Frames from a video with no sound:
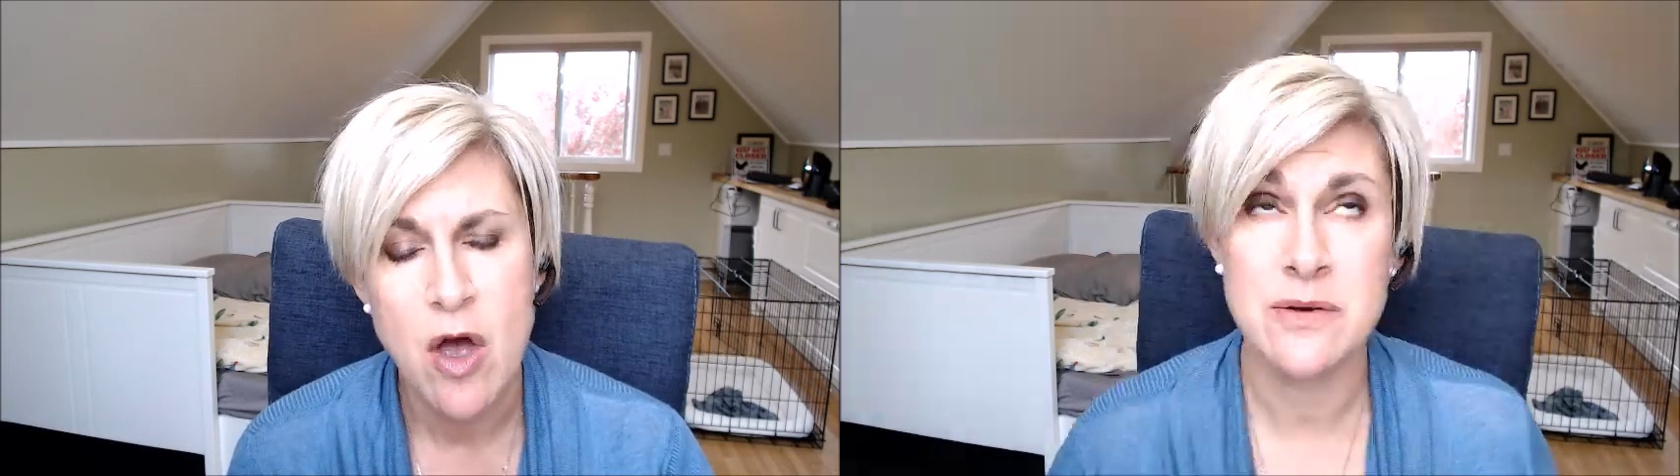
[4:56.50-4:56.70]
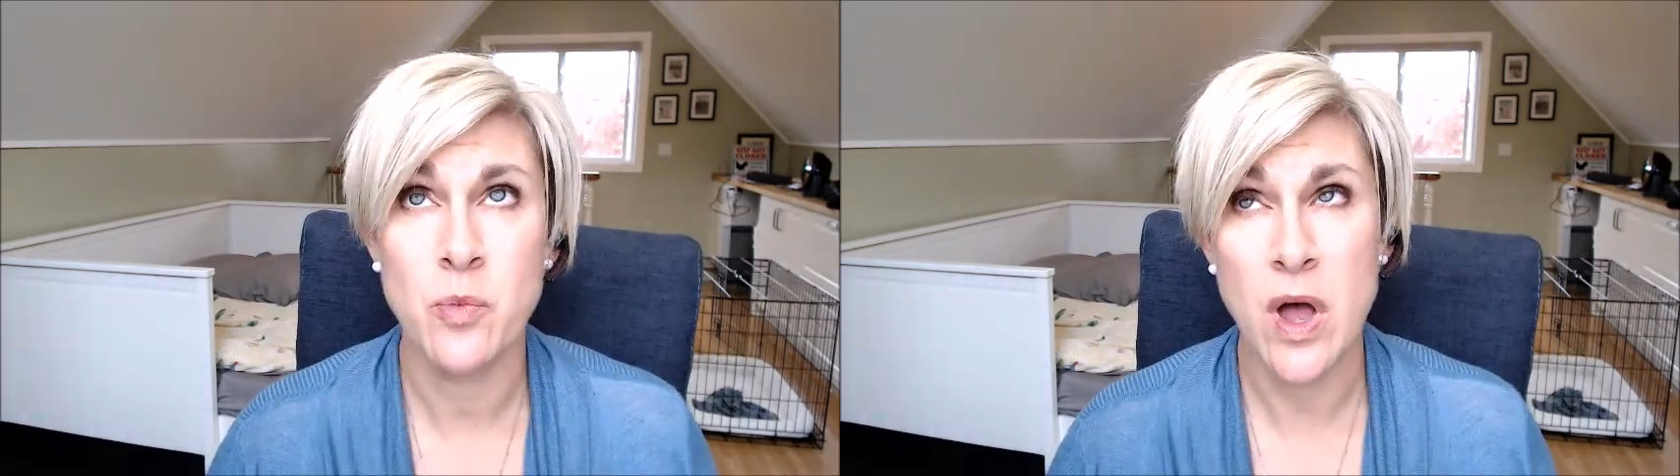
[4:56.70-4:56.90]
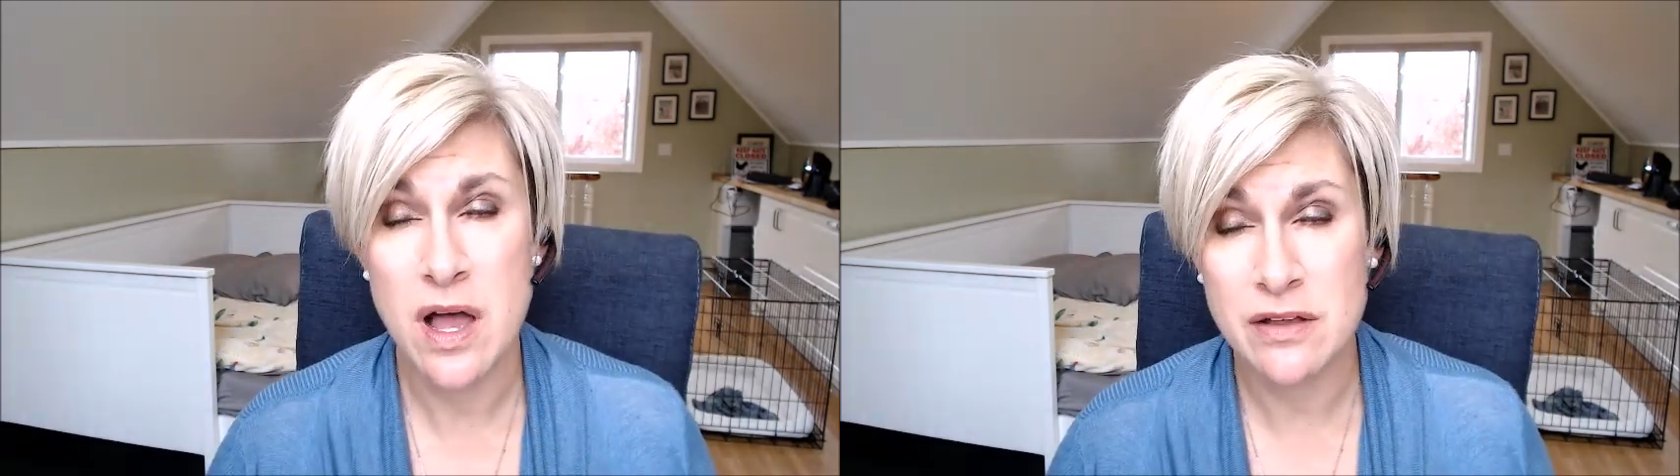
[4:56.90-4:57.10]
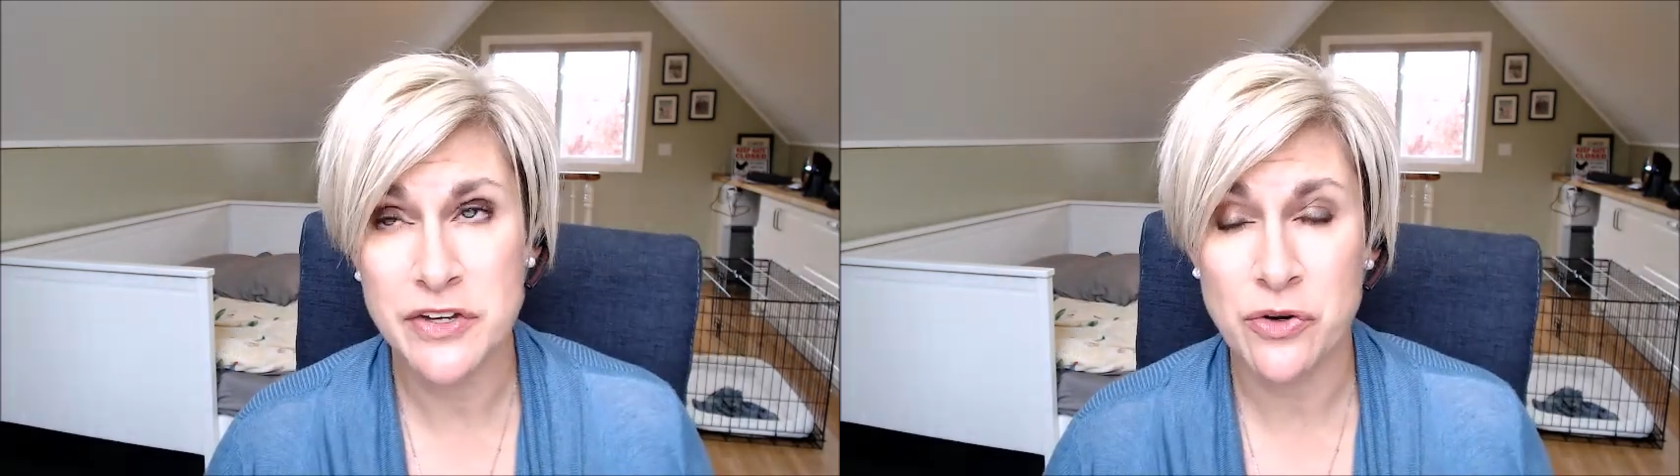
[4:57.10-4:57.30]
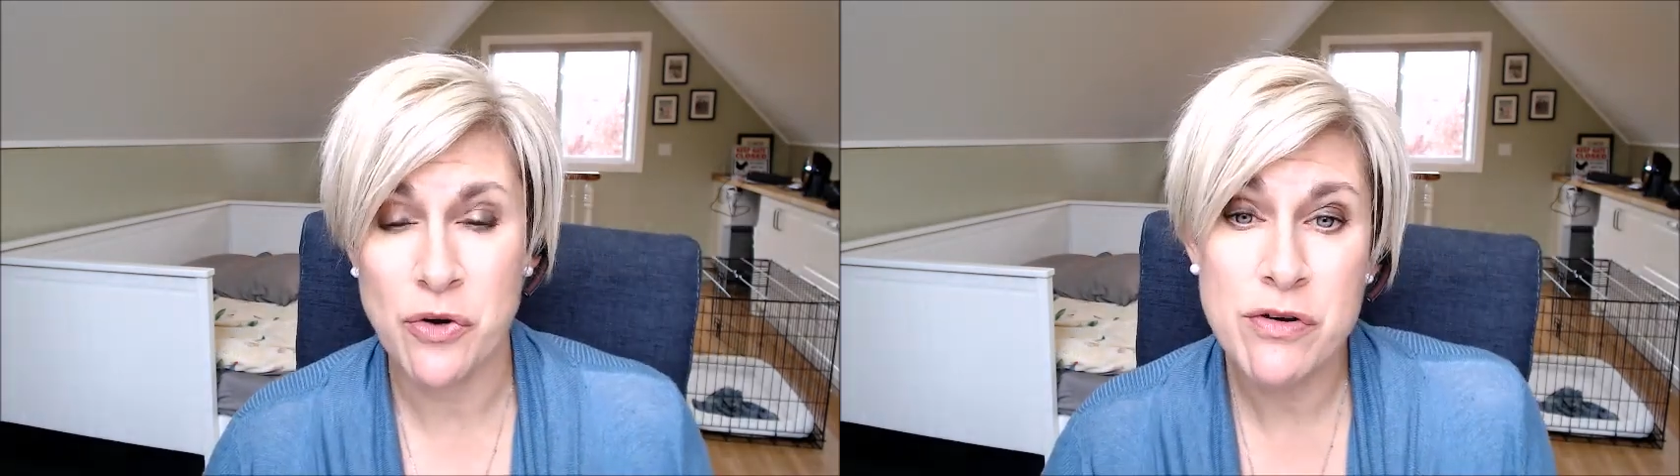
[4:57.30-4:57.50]
And while
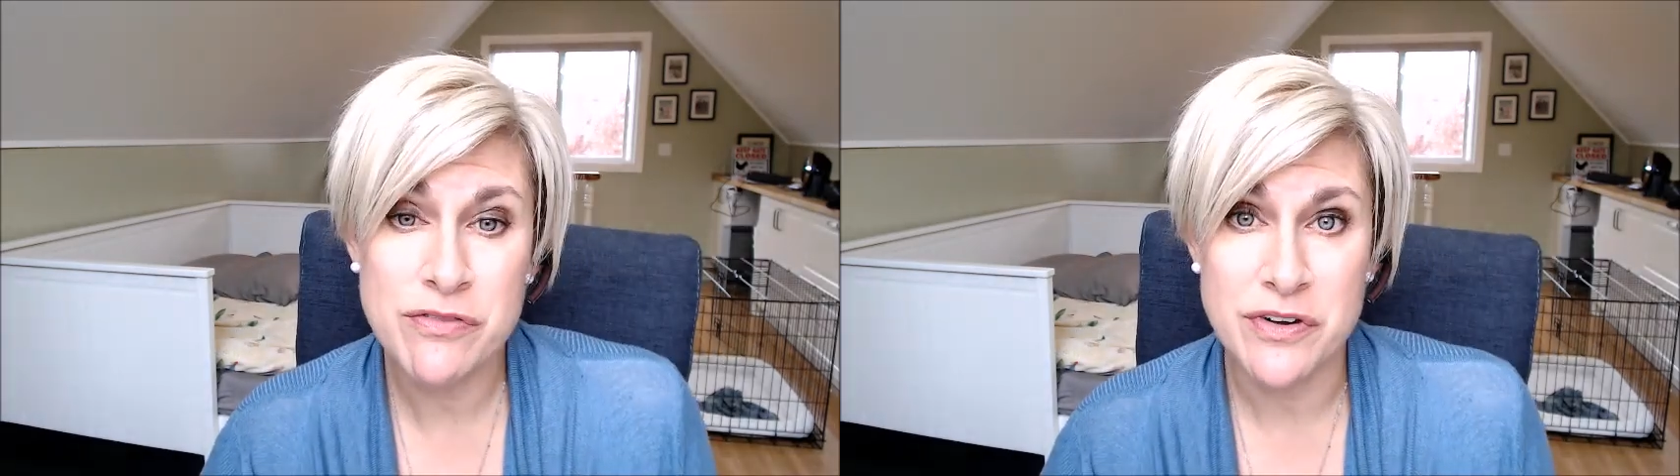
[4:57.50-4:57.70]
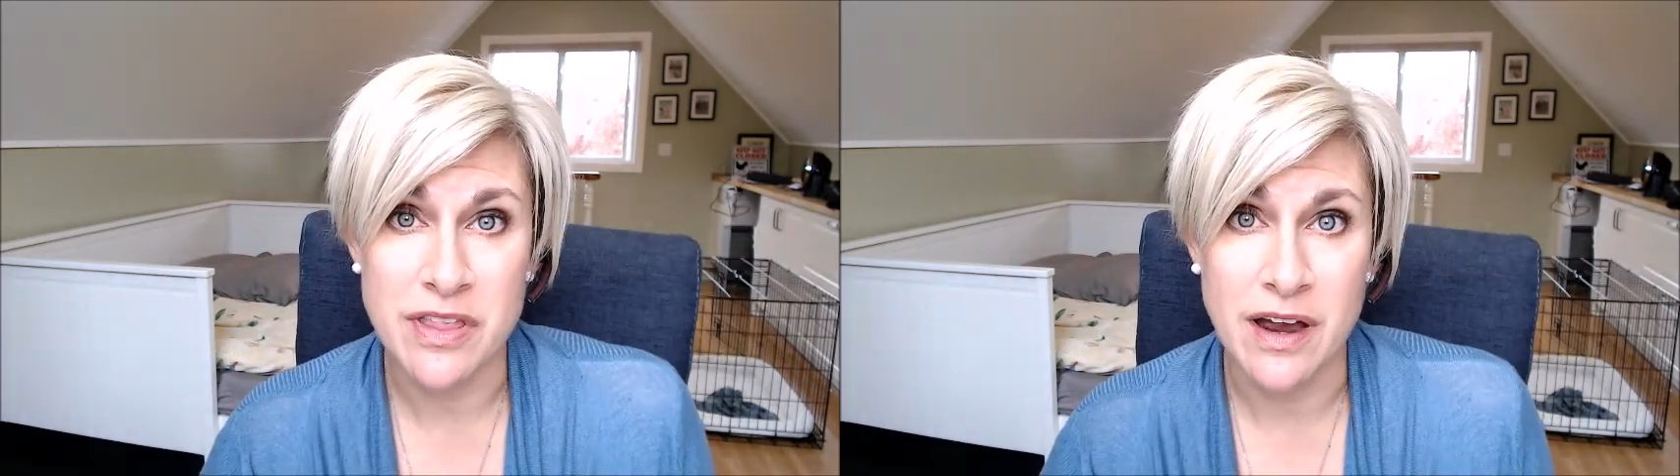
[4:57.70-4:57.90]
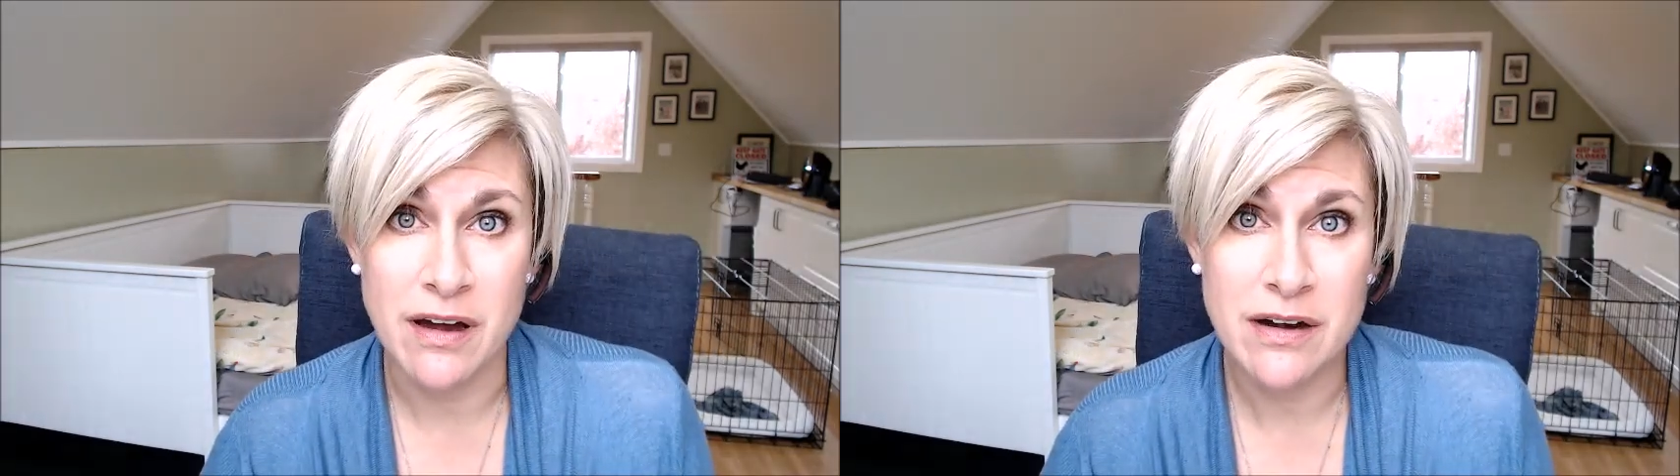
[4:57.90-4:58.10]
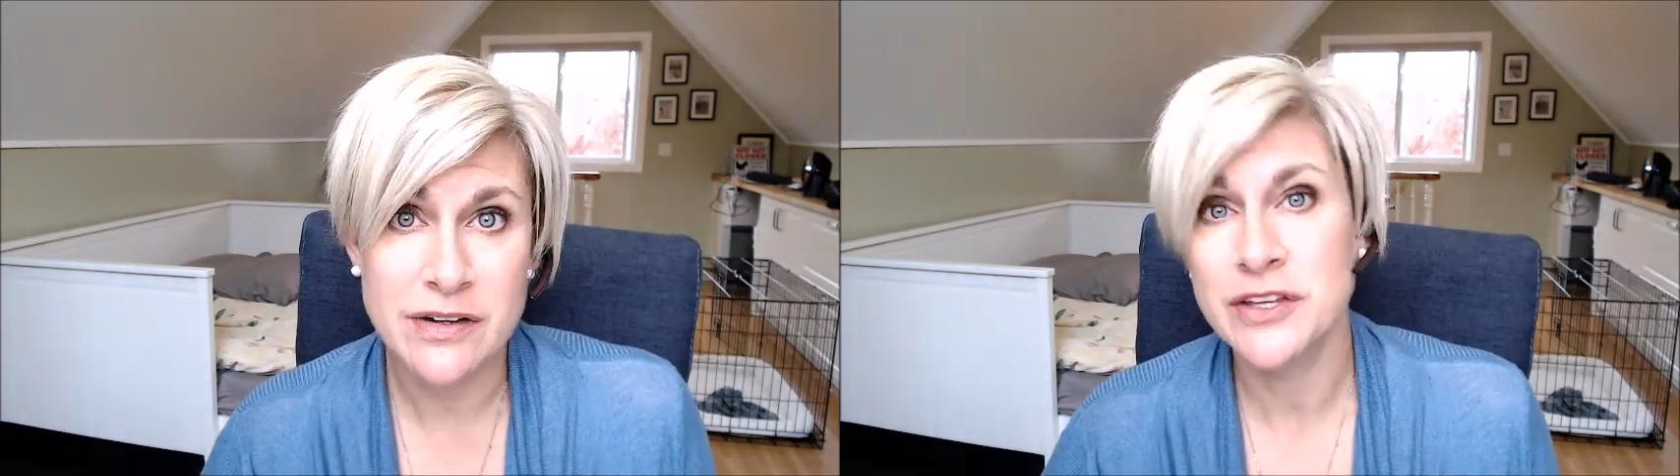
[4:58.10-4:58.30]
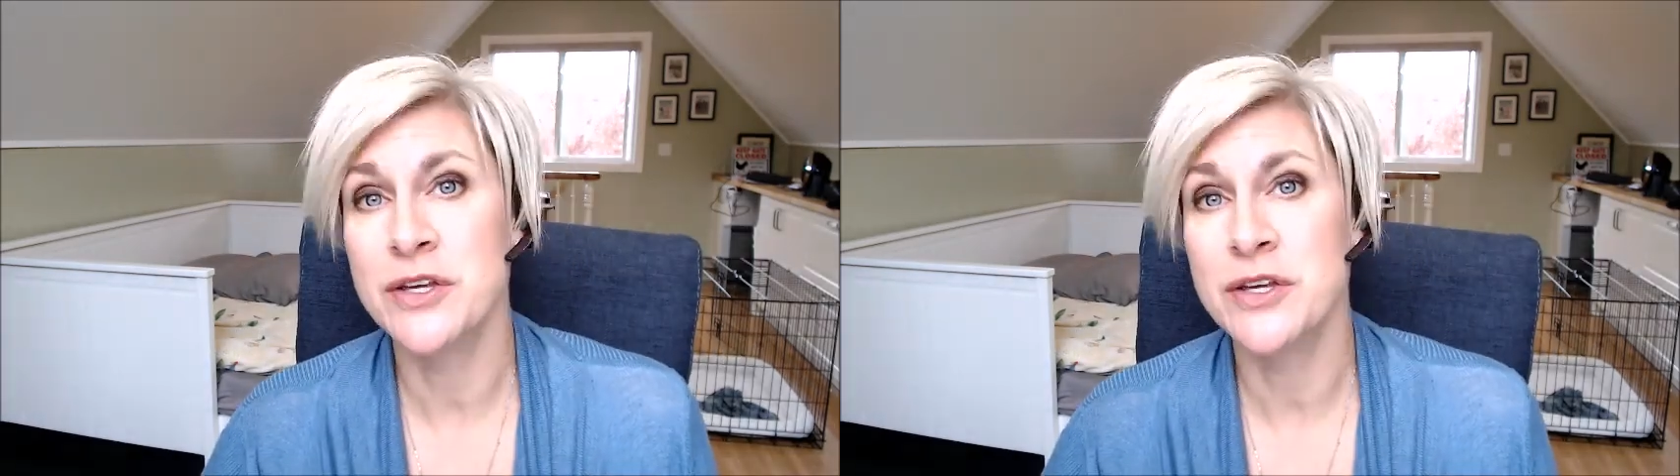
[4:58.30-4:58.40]
you're over there,